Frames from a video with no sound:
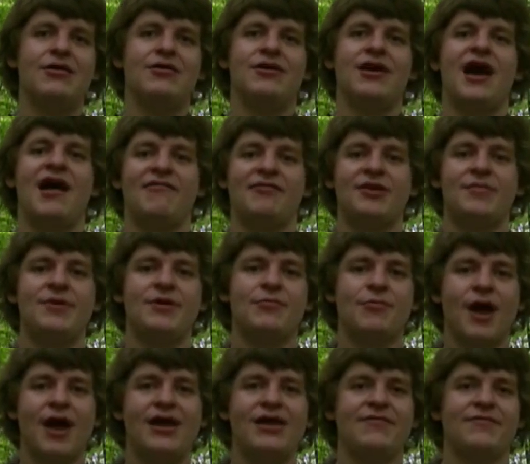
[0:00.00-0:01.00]
You have to be
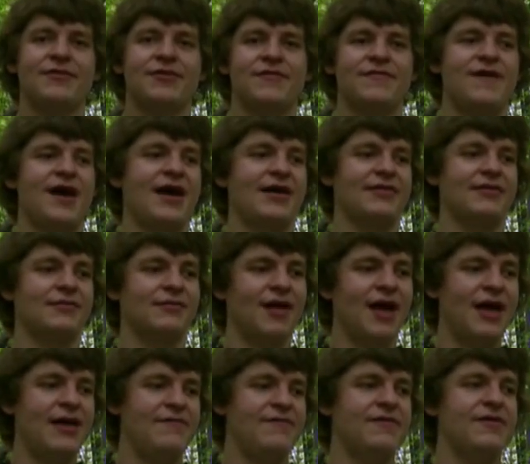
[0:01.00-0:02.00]
ready for the fact that
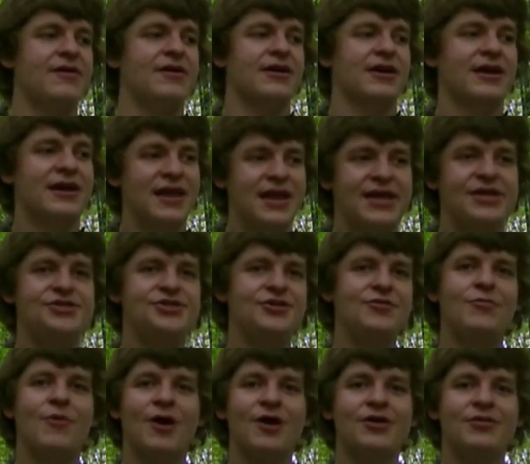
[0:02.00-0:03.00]
life can hit
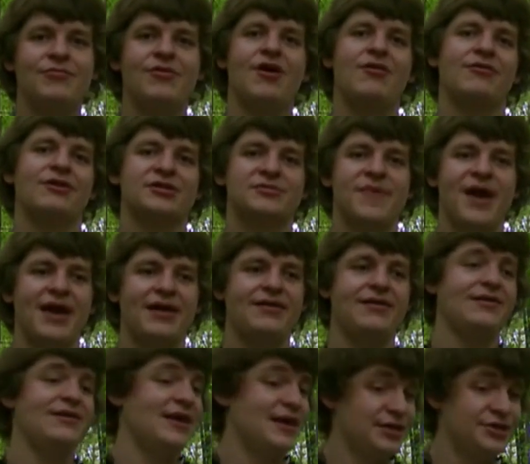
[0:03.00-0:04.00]
you where you don't expect
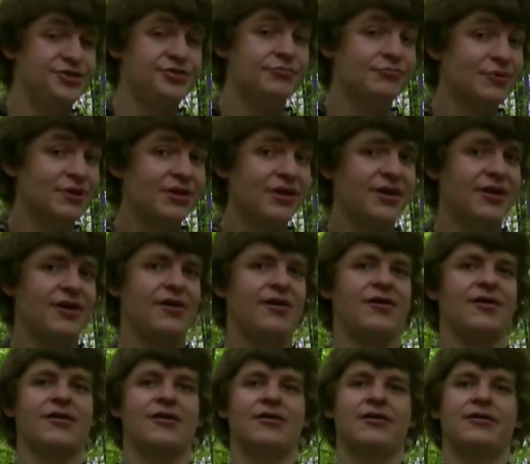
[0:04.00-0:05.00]
it and hit you really
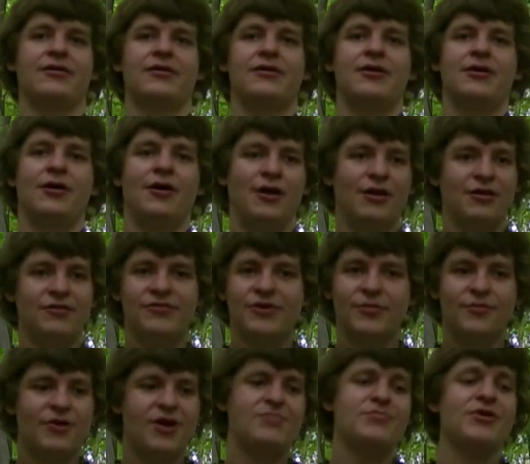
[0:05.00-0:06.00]
hard. All of your
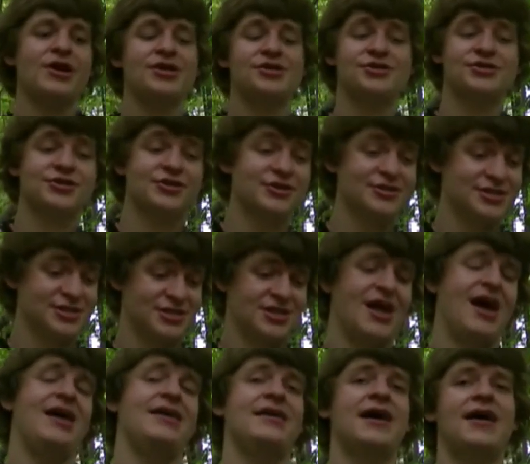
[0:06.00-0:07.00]
preparations could
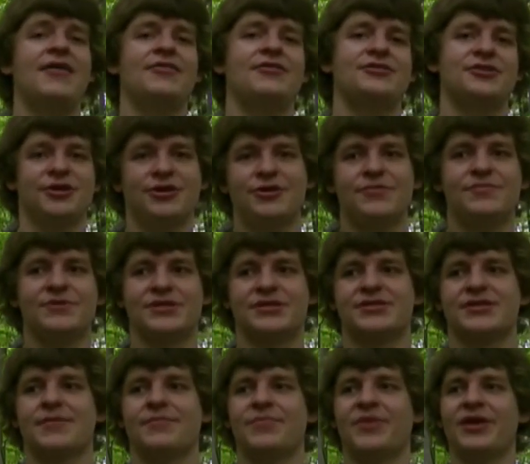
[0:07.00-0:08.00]
slide down the tubes as
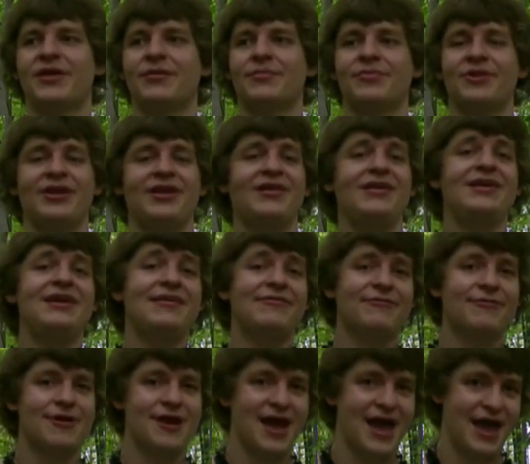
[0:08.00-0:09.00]
something completely
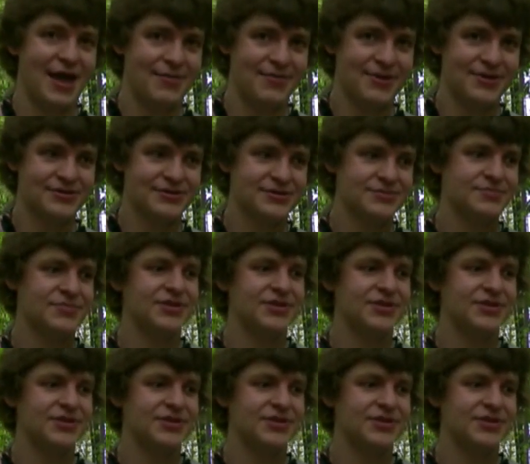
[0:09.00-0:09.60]
different happens.